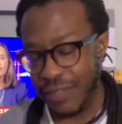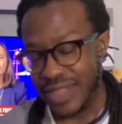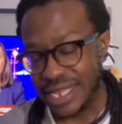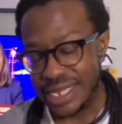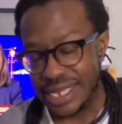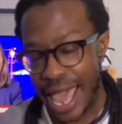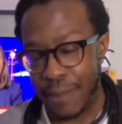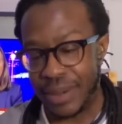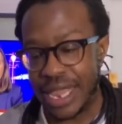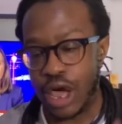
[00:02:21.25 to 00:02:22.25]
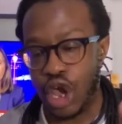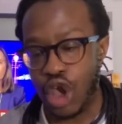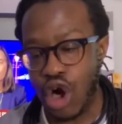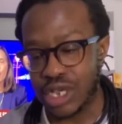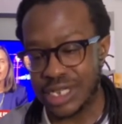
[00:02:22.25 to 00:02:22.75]
This is happening
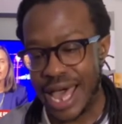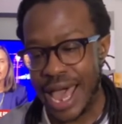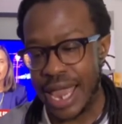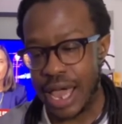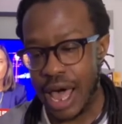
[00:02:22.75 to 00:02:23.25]
alongside